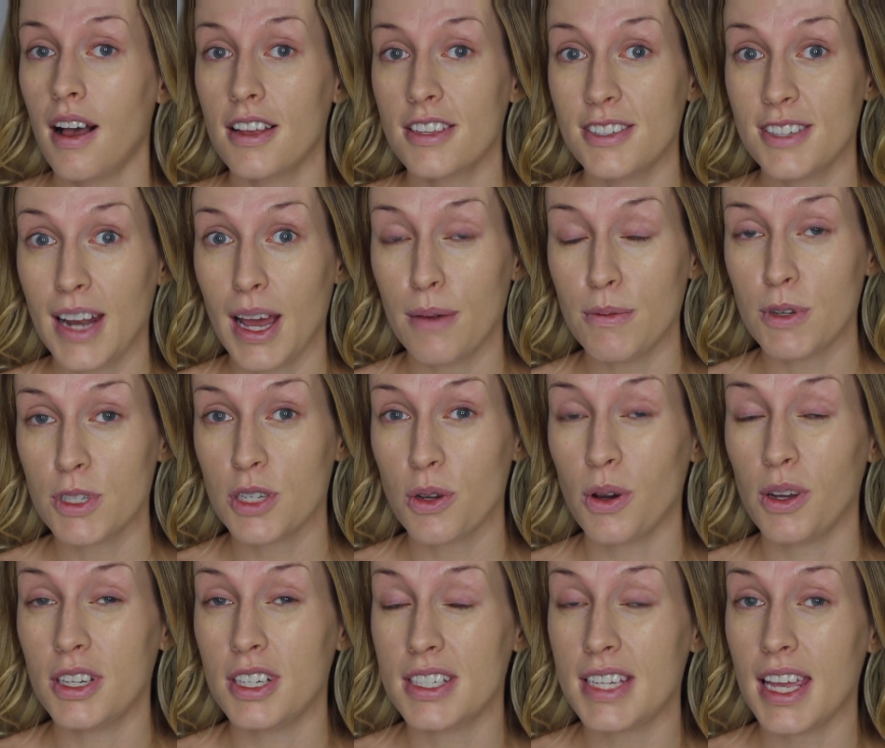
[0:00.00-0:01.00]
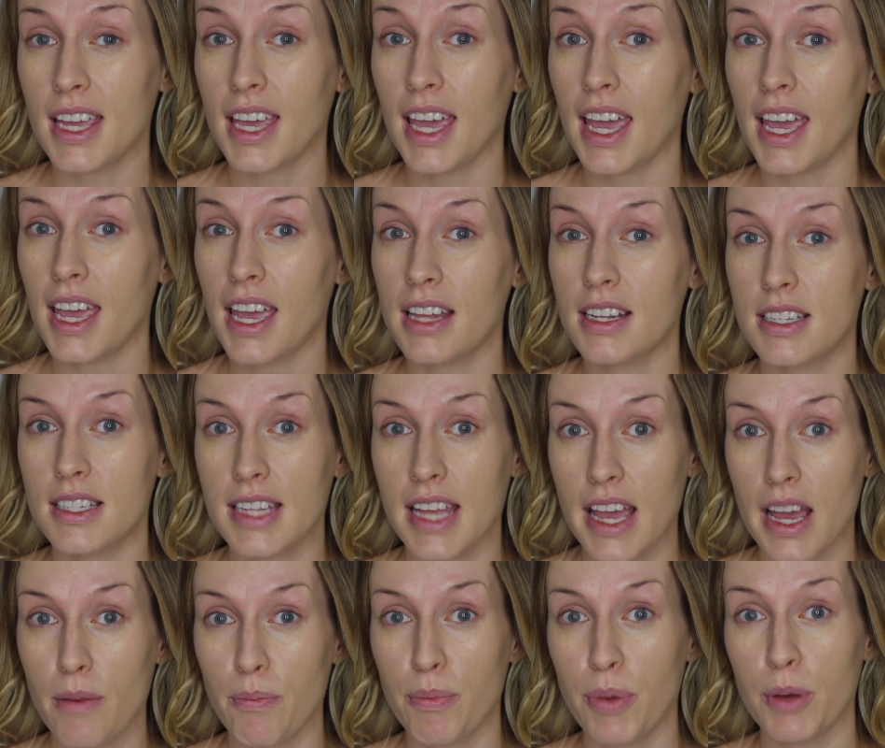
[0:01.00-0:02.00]
So now I'm just going to take a
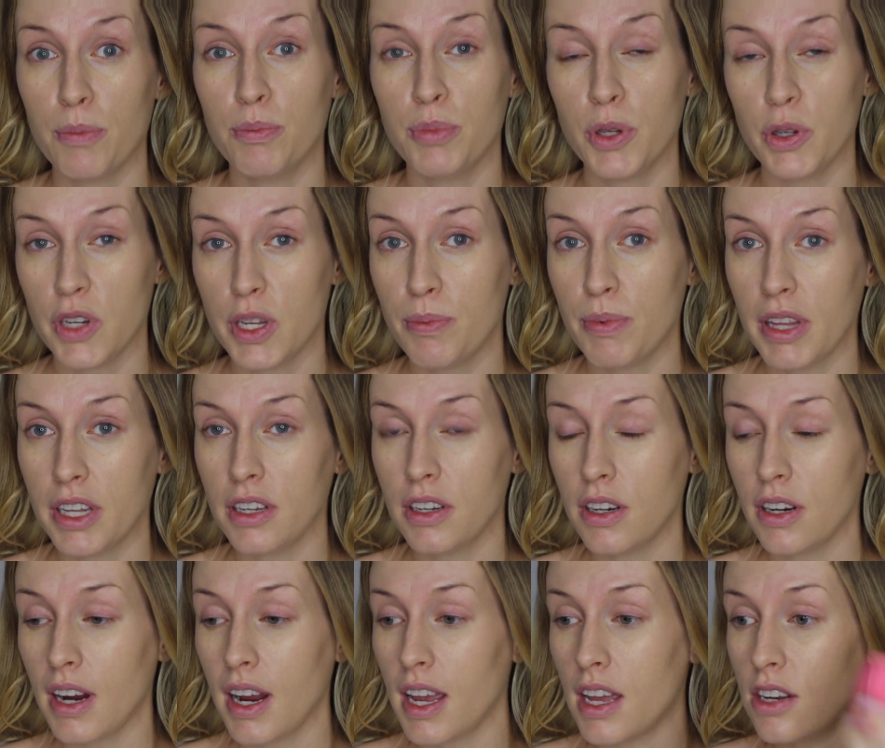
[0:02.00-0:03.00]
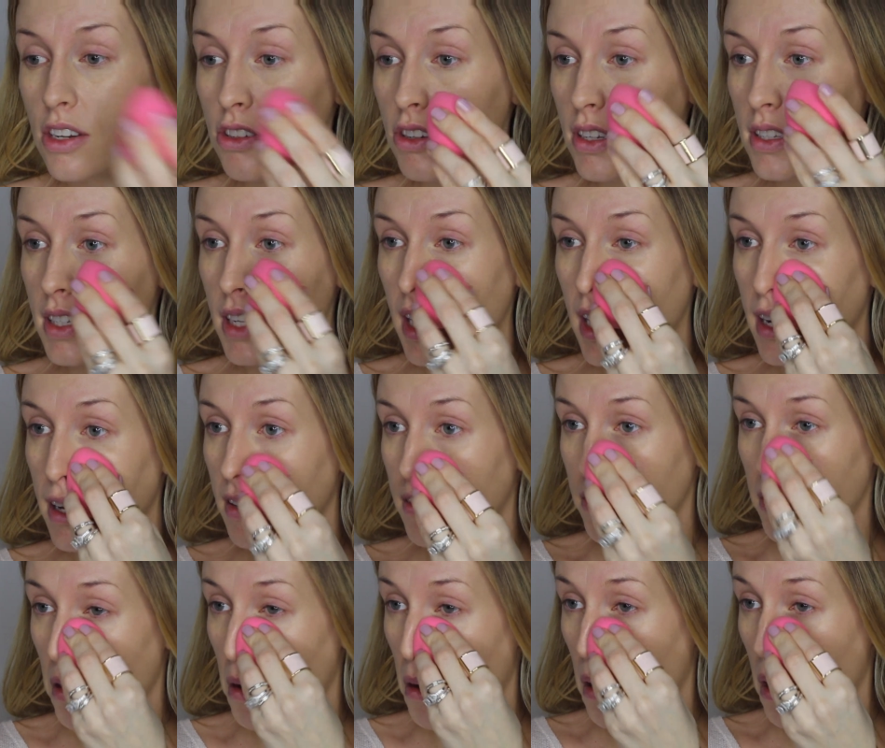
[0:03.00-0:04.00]
damp beauty blender and just kind of